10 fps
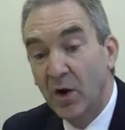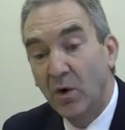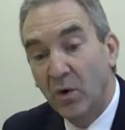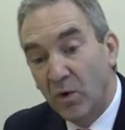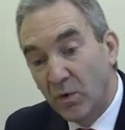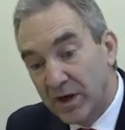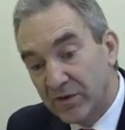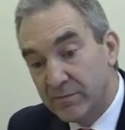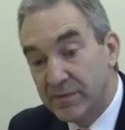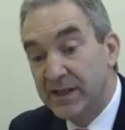
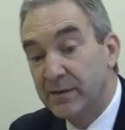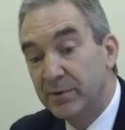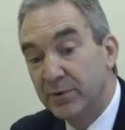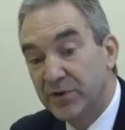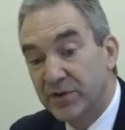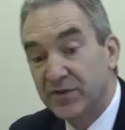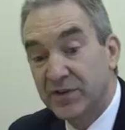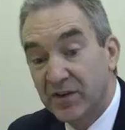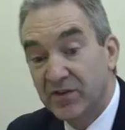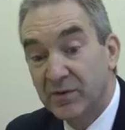always amenable to
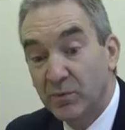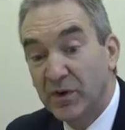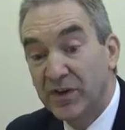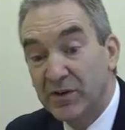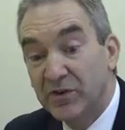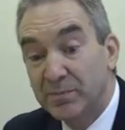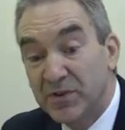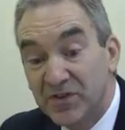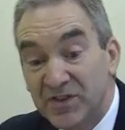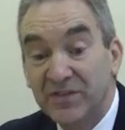discussing with you
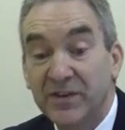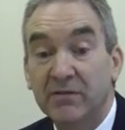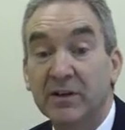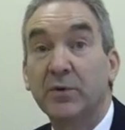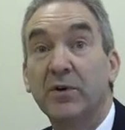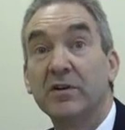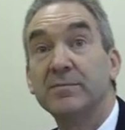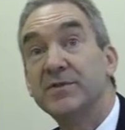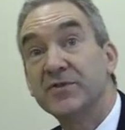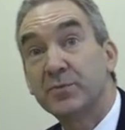specific
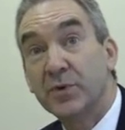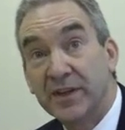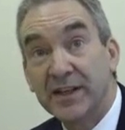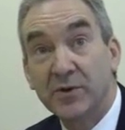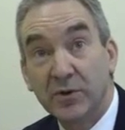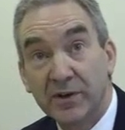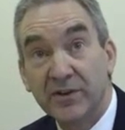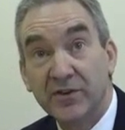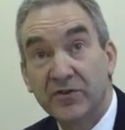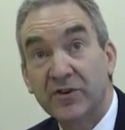requirements within your
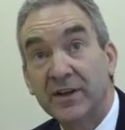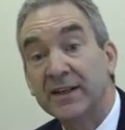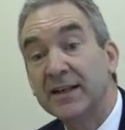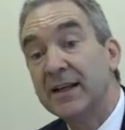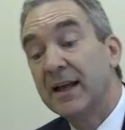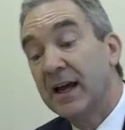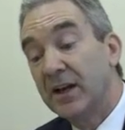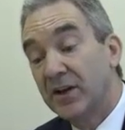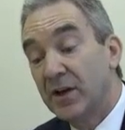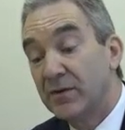industry.
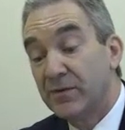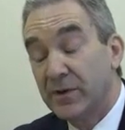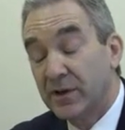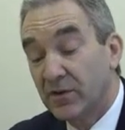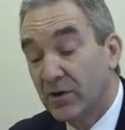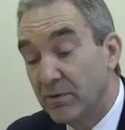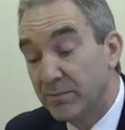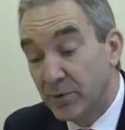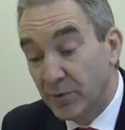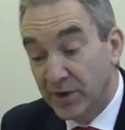And I know, for
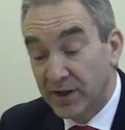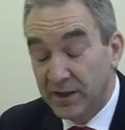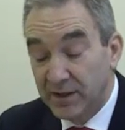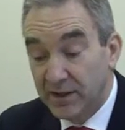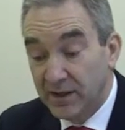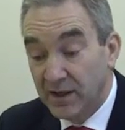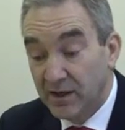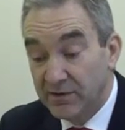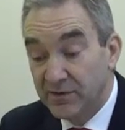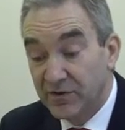example, that
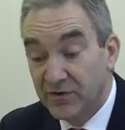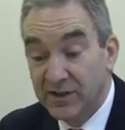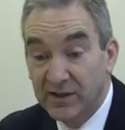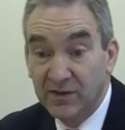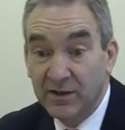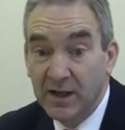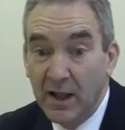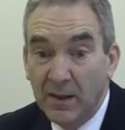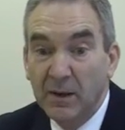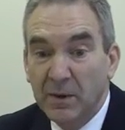our industry has
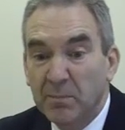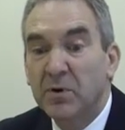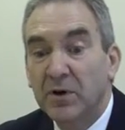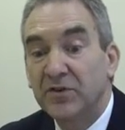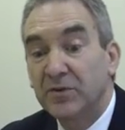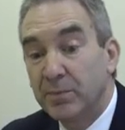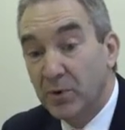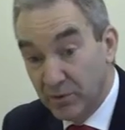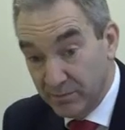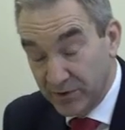that the price
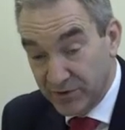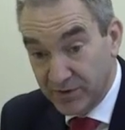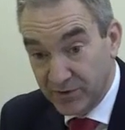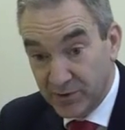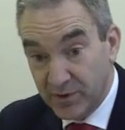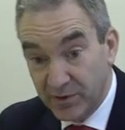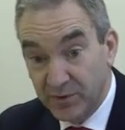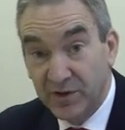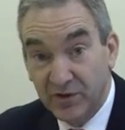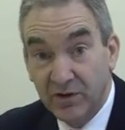support module is quite a
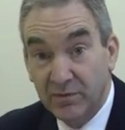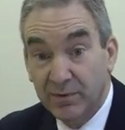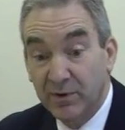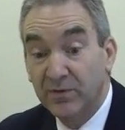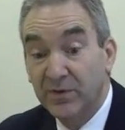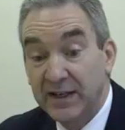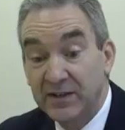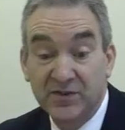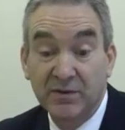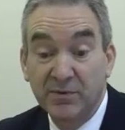good example of that.
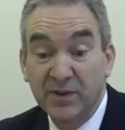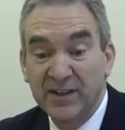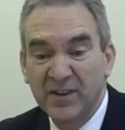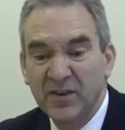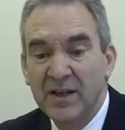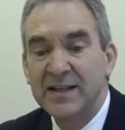It's something that's,